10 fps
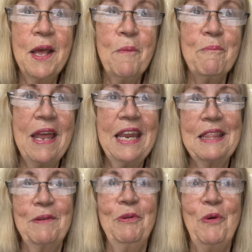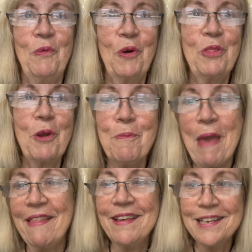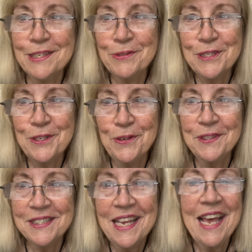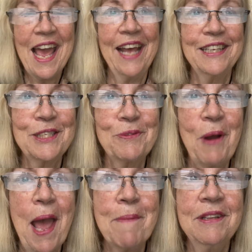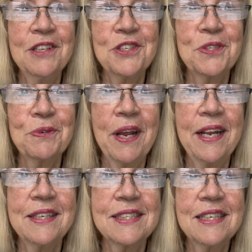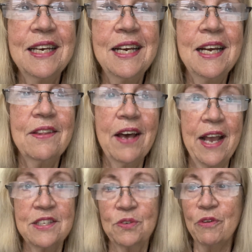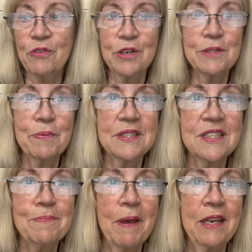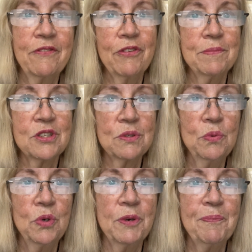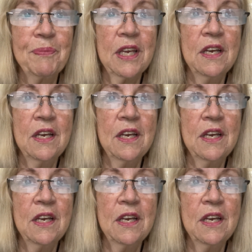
Many of them wore their bathing suits and swam in the streets. The high school, of course, was suspended from school.